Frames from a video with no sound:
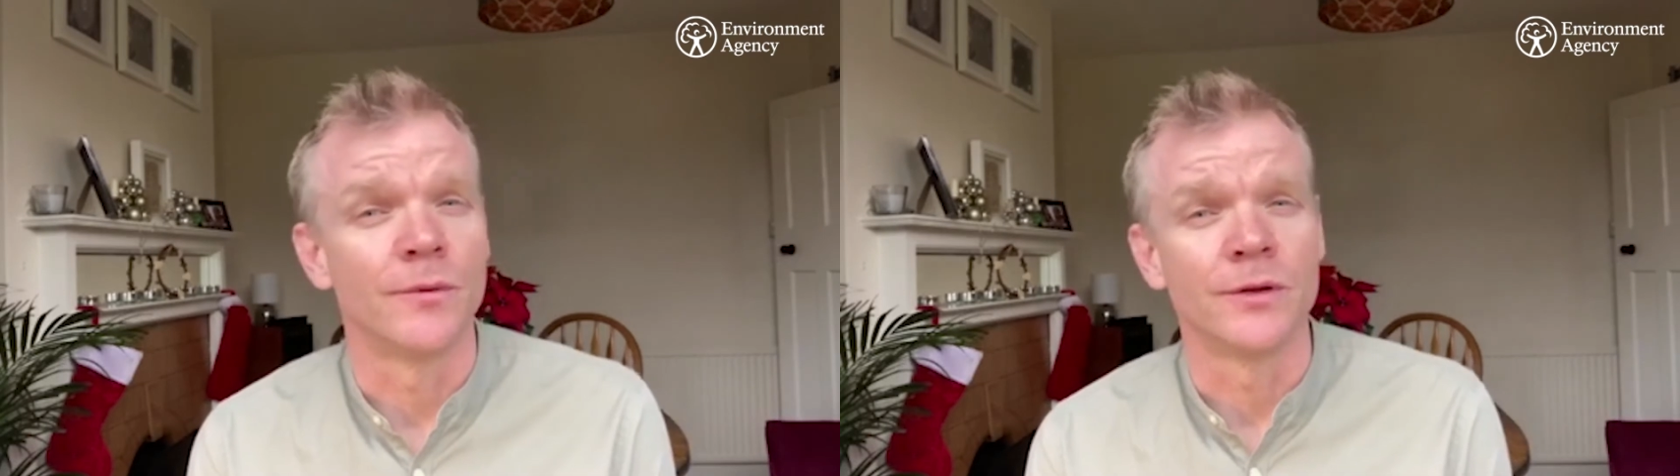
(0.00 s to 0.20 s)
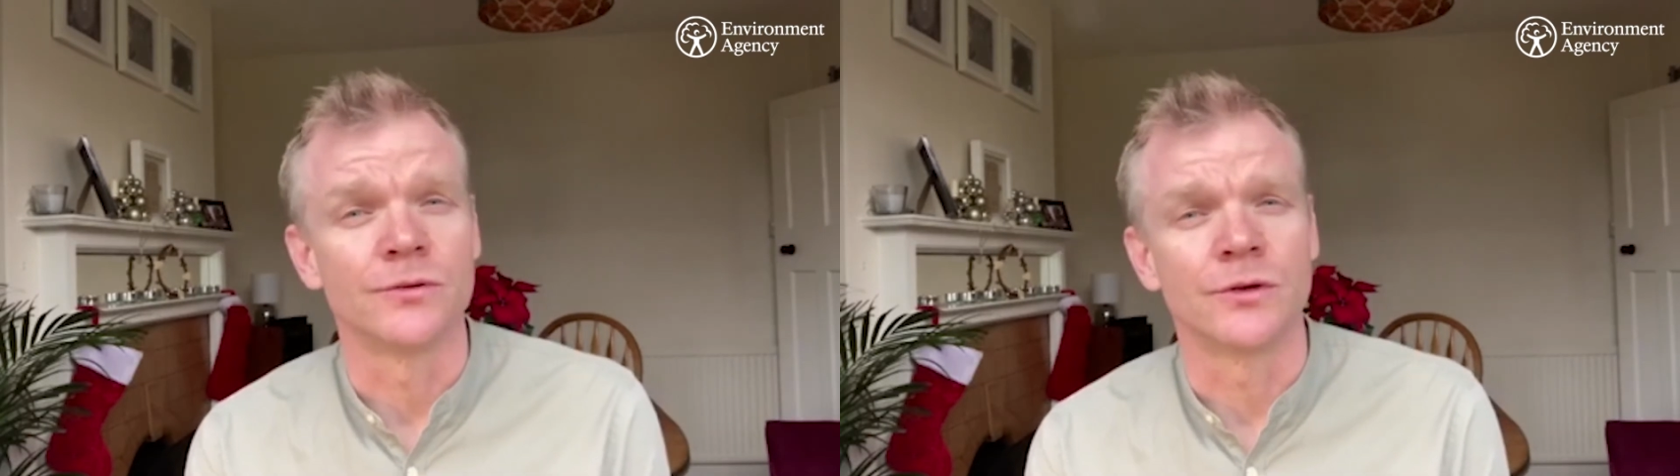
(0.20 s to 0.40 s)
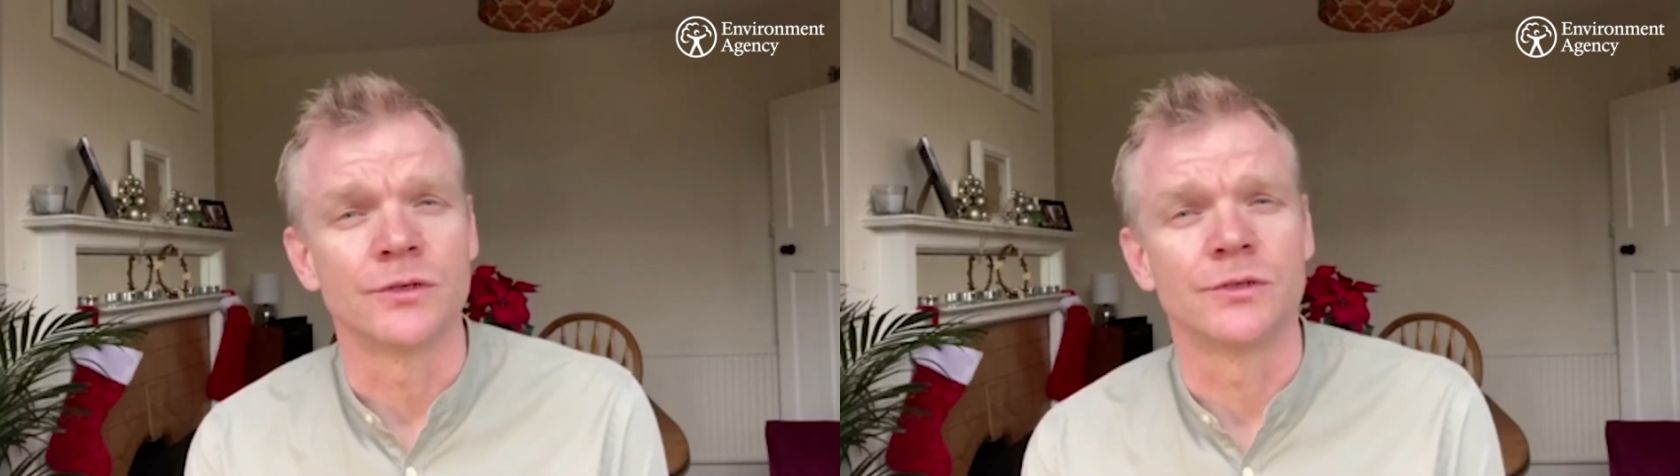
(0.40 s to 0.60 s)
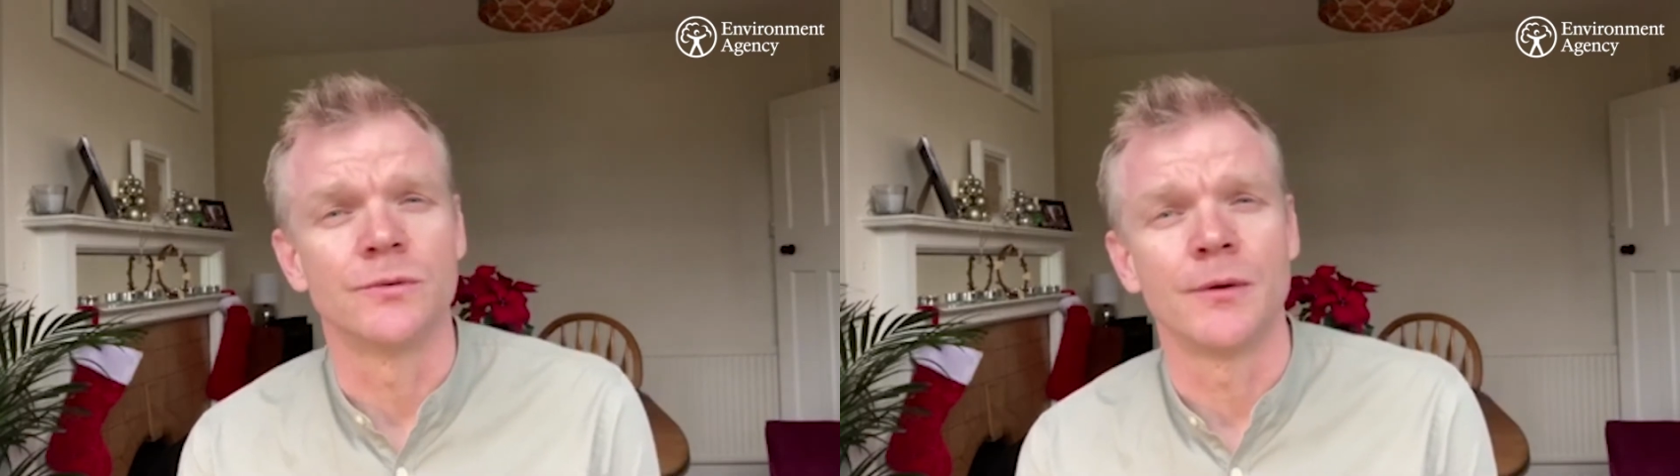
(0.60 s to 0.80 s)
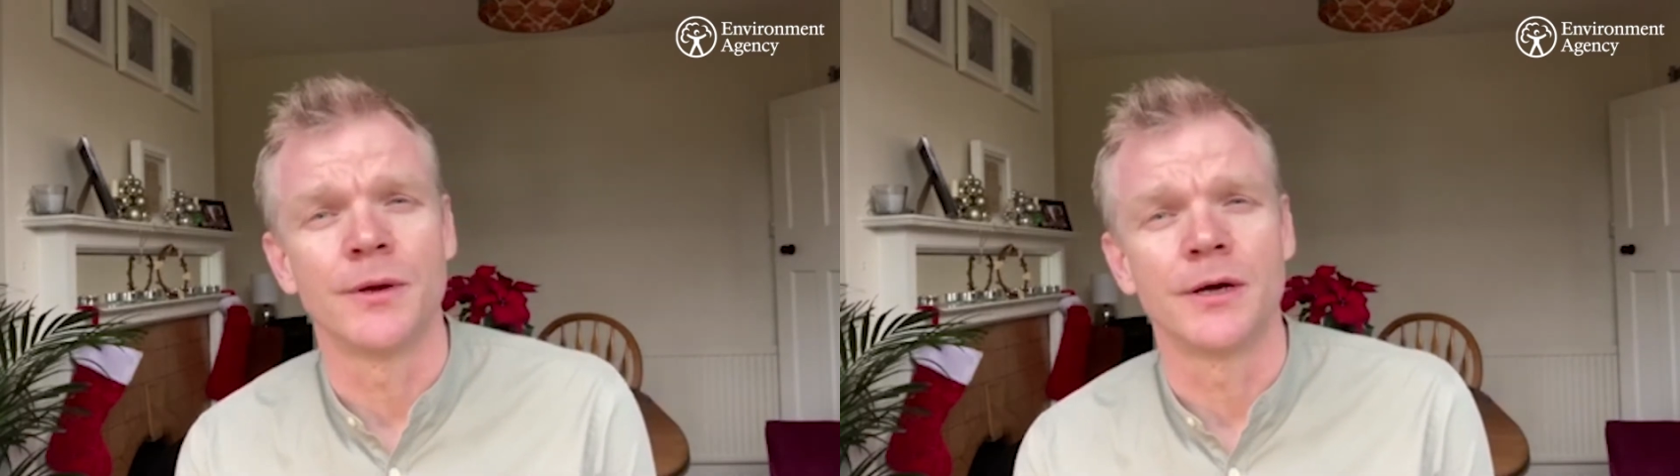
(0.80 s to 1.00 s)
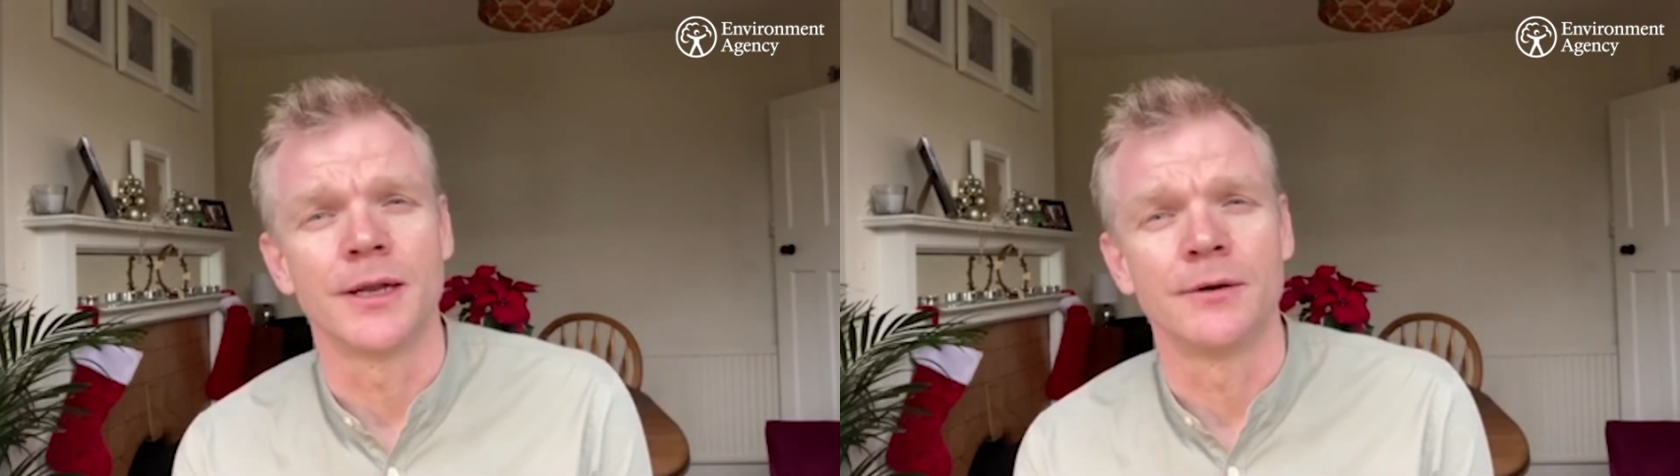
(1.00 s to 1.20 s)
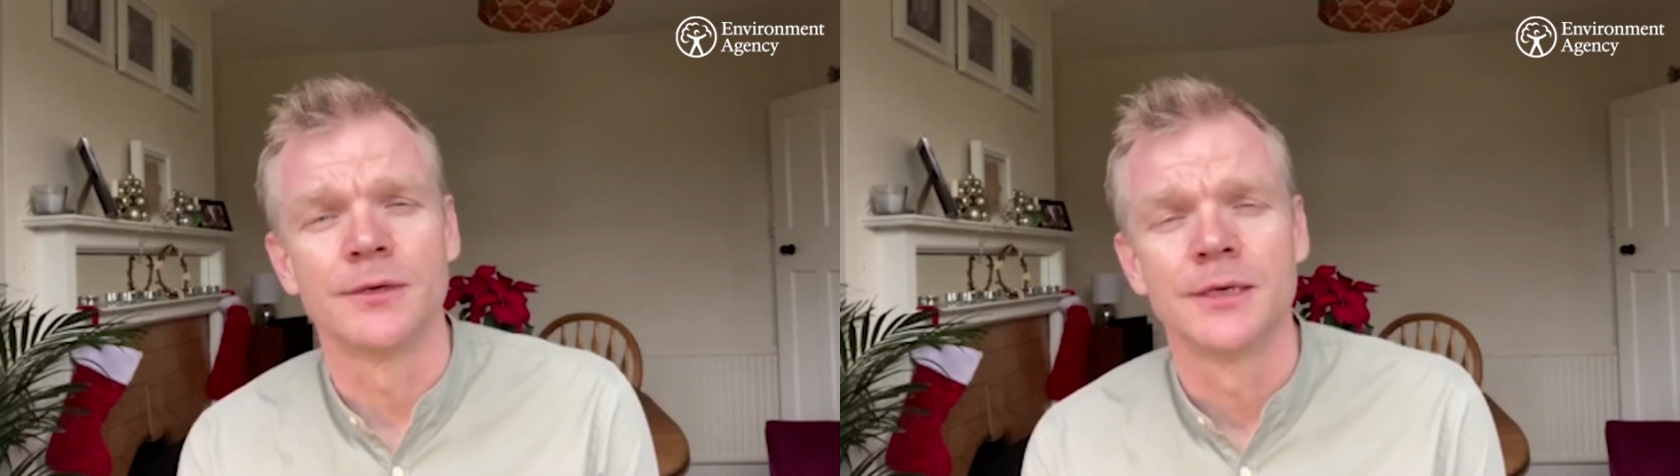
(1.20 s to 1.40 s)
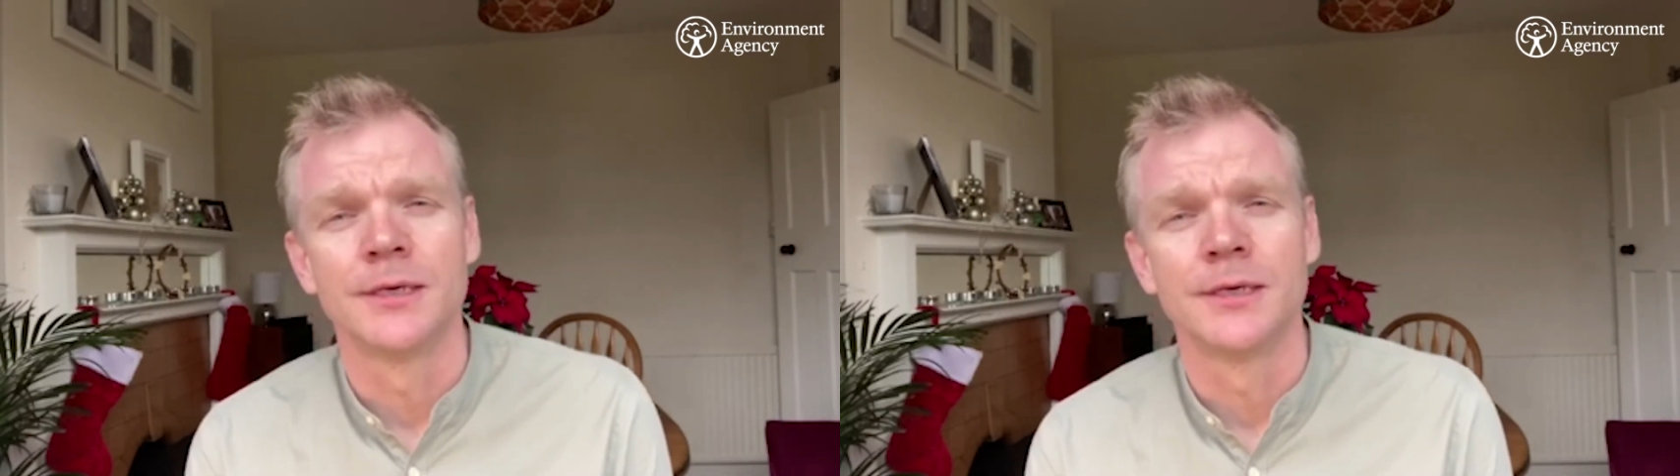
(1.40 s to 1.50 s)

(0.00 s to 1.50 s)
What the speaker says: everybody who's got us to where we are now.